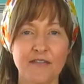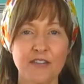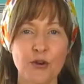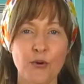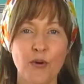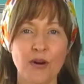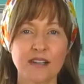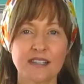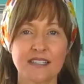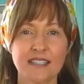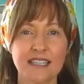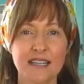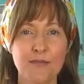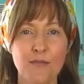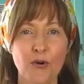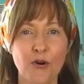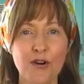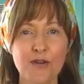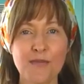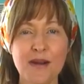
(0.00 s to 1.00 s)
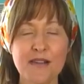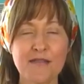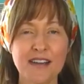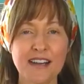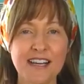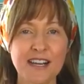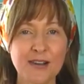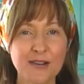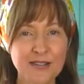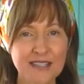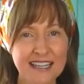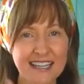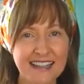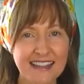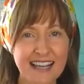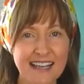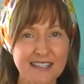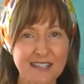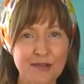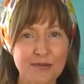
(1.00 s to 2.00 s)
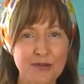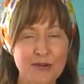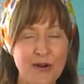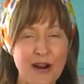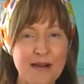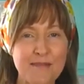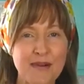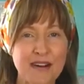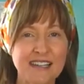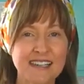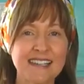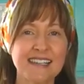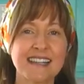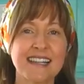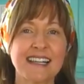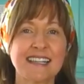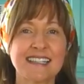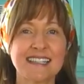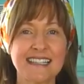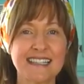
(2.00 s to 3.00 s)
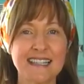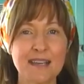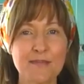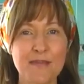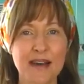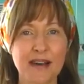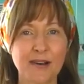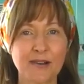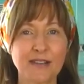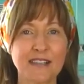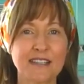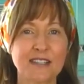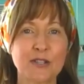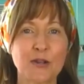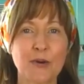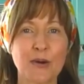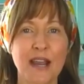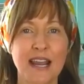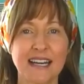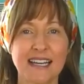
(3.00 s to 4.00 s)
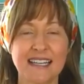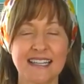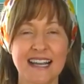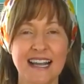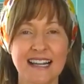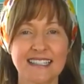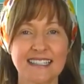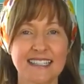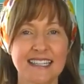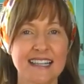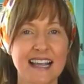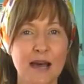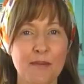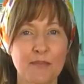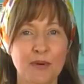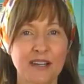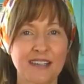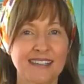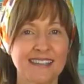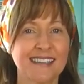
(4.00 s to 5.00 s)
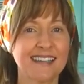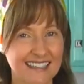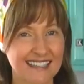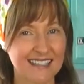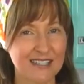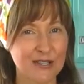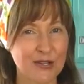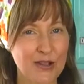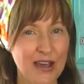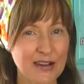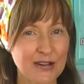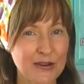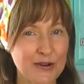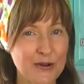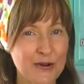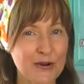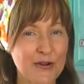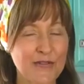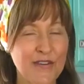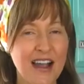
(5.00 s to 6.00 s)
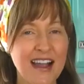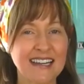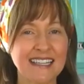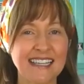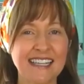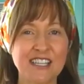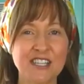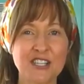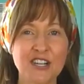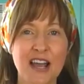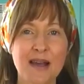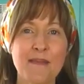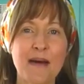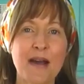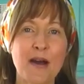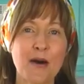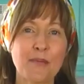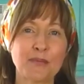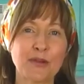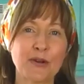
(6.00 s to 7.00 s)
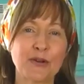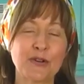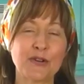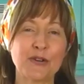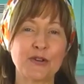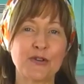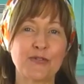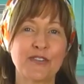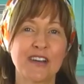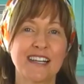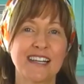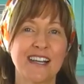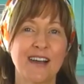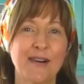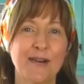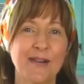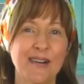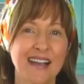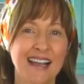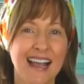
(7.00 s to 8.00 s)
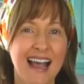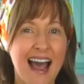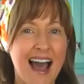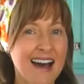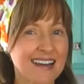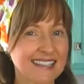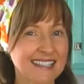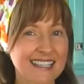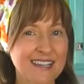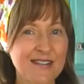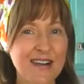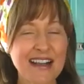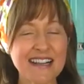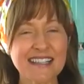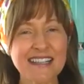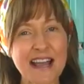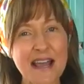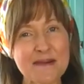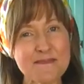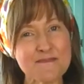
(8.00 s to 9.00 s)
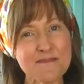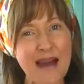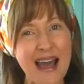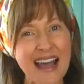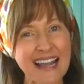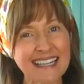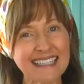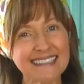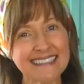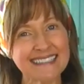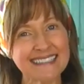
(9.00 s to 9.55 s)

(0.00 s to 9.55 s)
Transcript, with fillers: you want to see more of my videos, hit that subscribe button, then ding the bell that's located next to that button so that you're notified each time I upload a new video. I'll see you next time. Bye!